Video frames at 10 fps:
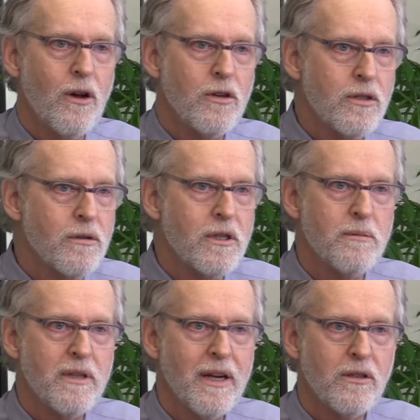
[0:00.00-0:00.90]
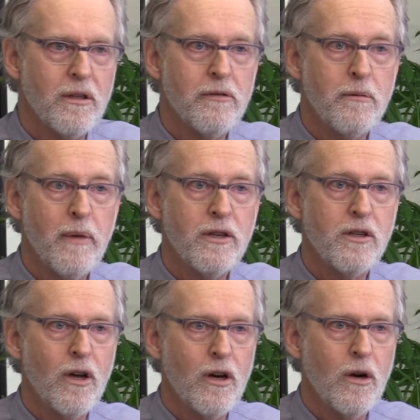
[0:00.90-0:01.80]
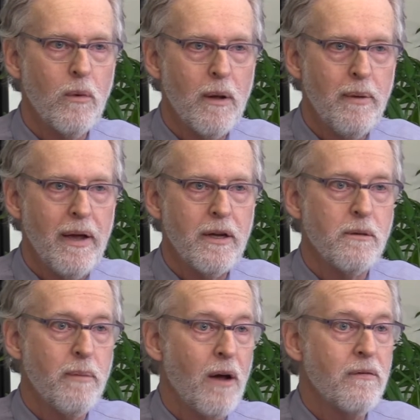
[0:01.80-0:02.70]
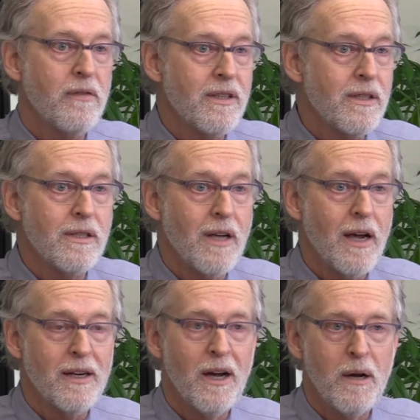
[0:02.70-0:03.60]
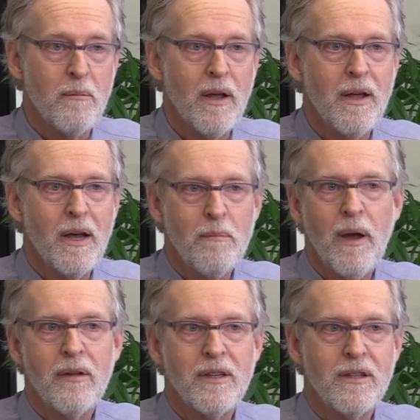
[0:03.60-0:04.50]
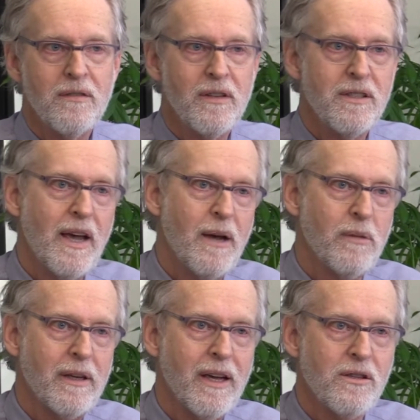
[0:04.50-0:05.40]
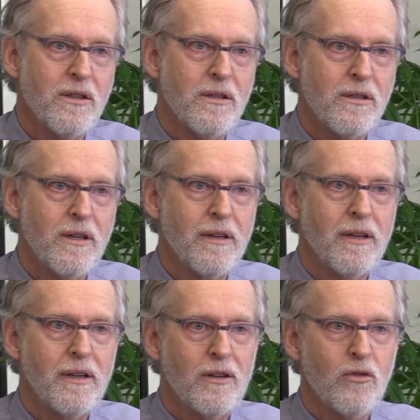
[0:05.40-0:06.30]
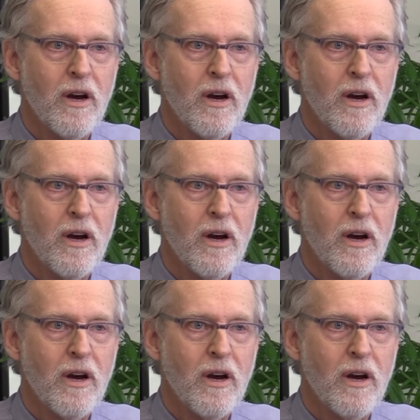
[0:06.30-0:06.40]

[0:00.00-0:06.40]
also substantial information on our webpage aboutvisas.com about these visa applications and the